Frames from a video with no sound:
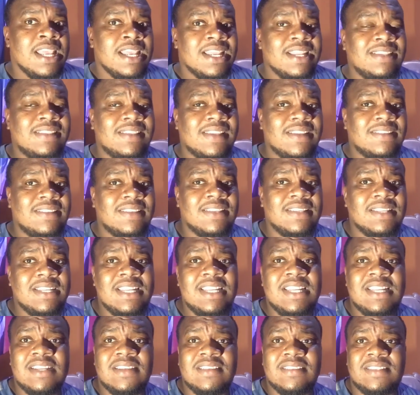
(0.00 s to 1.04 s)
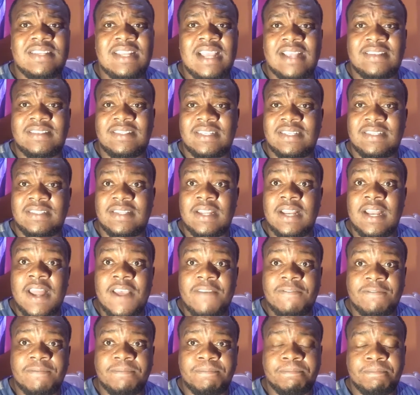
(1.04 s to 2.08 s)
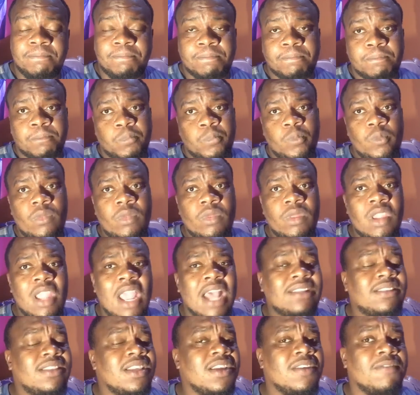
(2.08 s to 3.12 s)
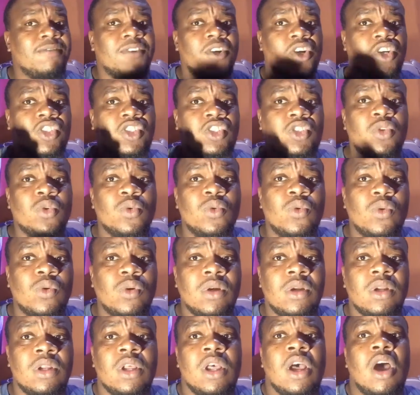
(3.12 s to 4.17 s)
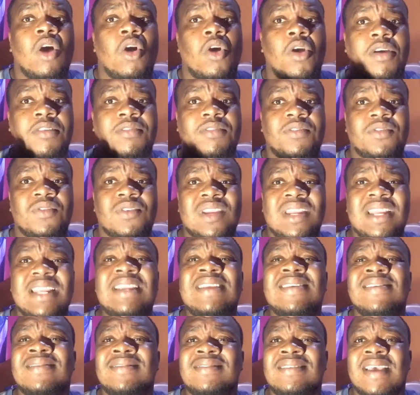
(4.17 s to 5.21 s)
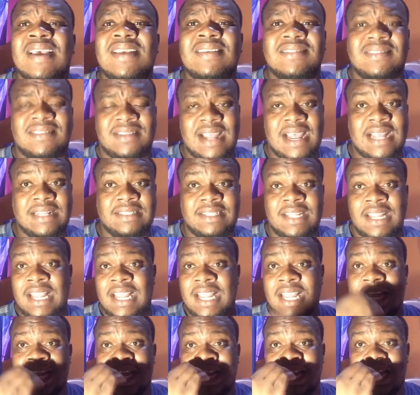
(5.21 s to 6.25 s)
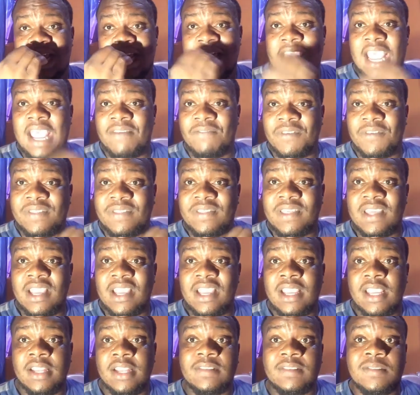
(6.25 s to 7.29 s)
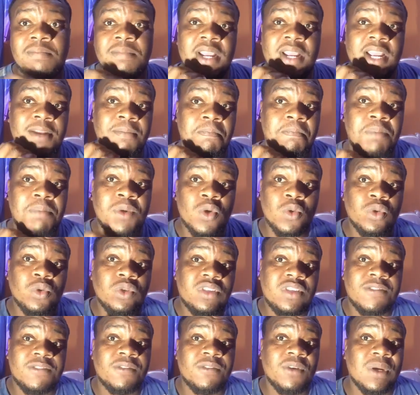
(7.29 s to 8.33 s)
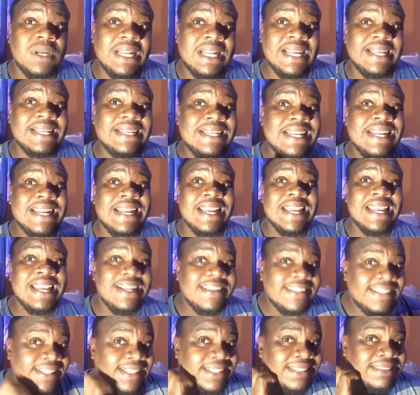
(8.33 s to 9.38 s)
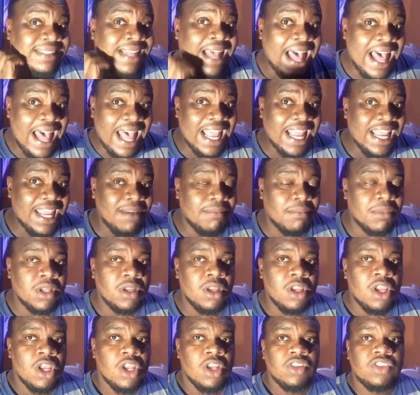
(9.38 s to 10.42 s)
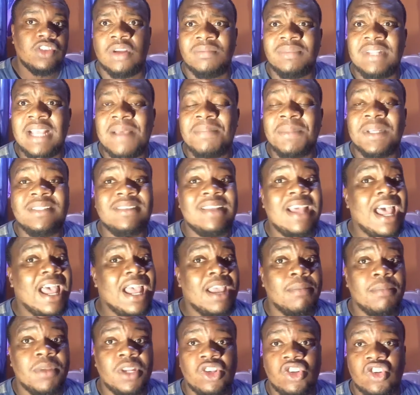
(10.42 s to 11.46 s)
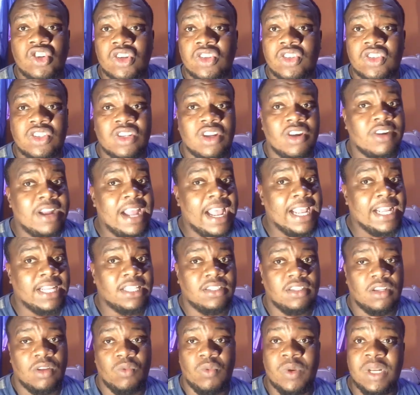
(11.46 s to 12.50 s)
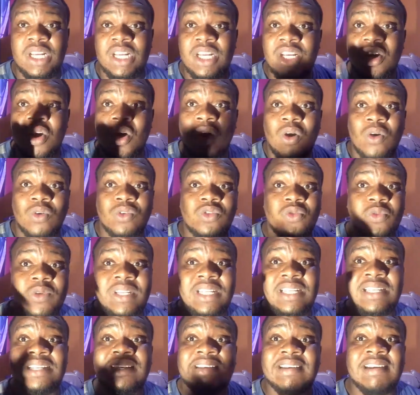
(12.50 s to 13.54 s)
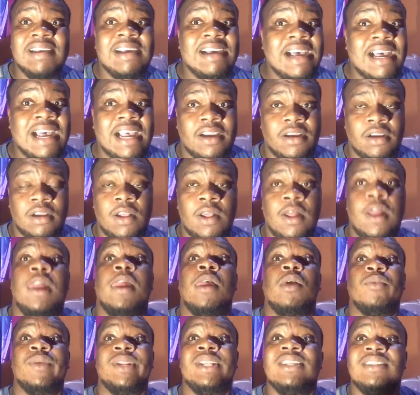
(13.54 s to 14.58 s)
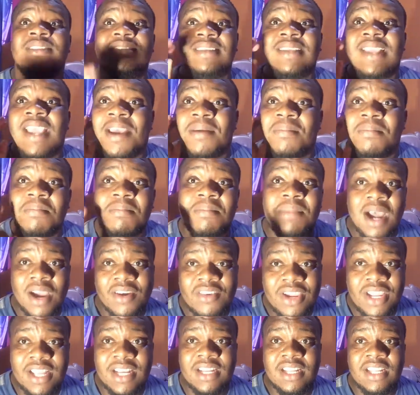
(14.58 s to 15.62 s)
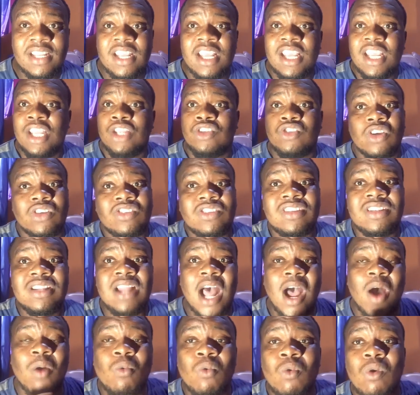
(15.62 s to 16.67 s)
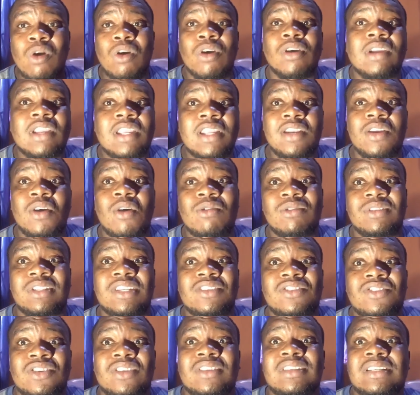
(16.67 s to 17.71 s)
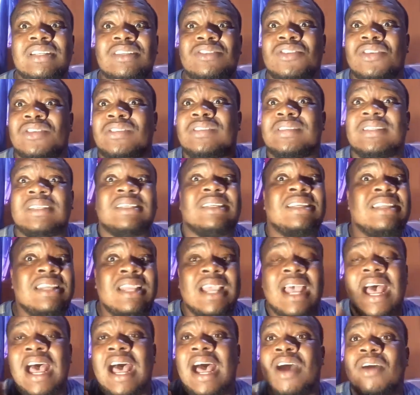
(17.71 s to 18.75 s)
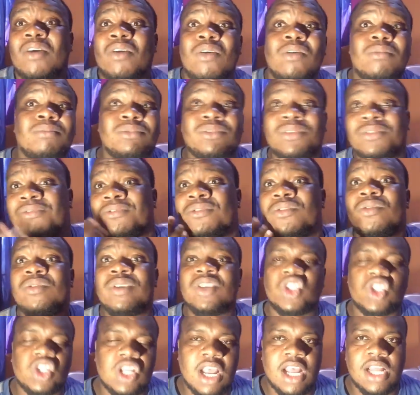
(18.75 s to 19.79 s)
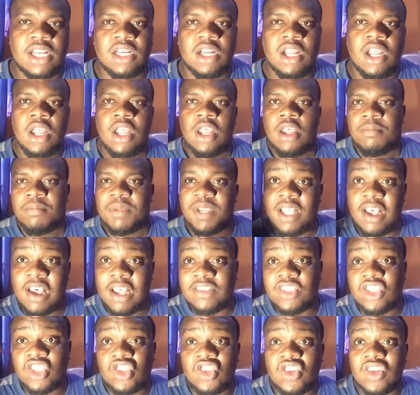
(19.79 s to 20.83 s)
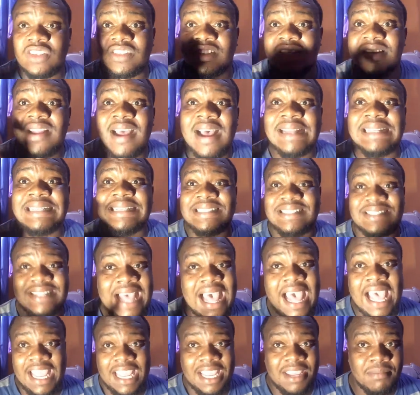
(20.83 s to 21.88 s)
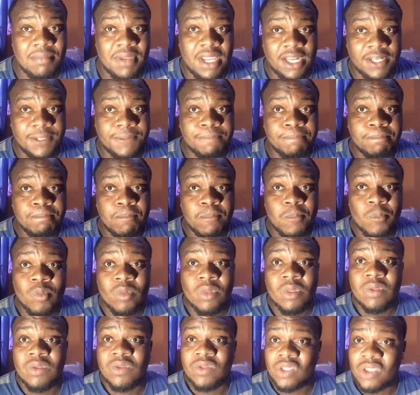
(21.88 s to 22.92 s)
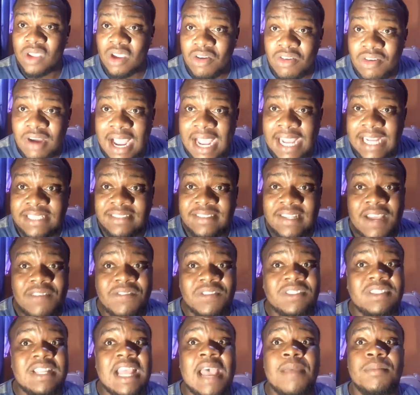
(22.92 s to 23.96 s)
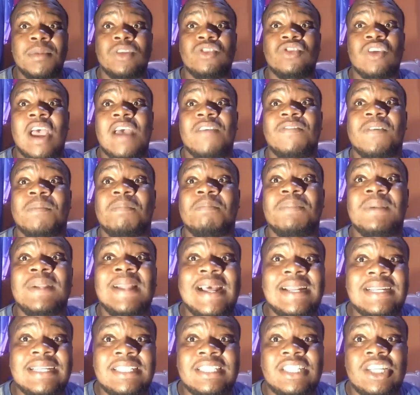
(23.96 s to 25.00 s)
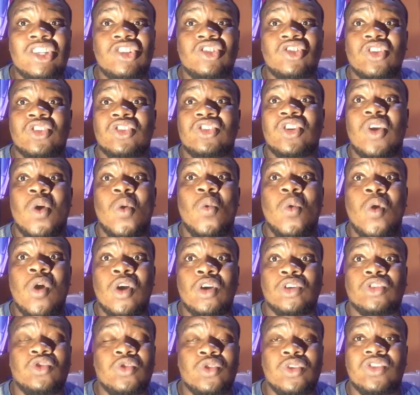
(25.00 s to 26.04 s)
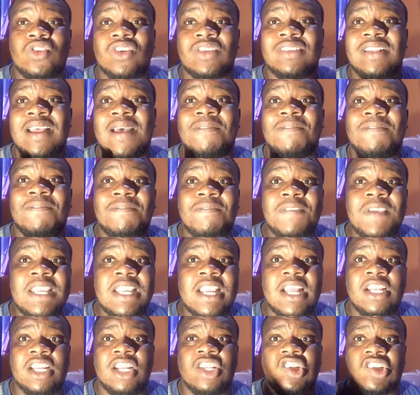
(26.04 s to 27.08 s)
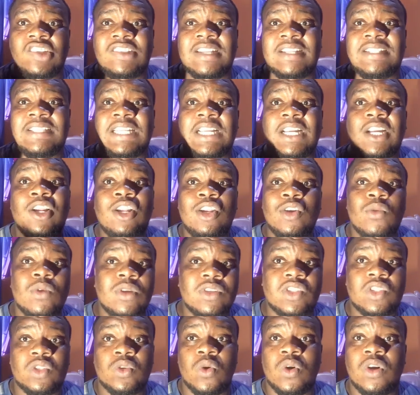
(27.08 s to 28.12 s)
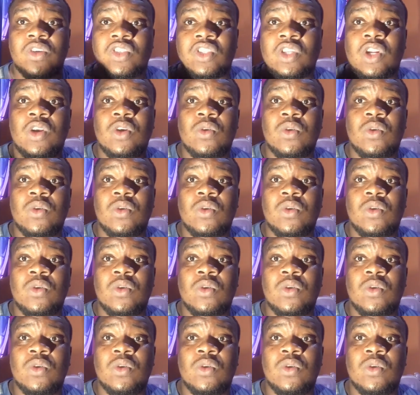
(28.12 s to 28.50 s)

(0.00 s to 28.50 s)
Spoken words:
He says in Ecclesiastes 11, I think verse 2 or 3, he says that everything is made beautiful in his time. Sometimes the timing just not right. We need the house, we need the car, we need to get married. It's just not working out. It just can't come to fruition because it's just not the timing. Right? Every time you try to plan it, it just not work. It just a fail. It just has to close doors.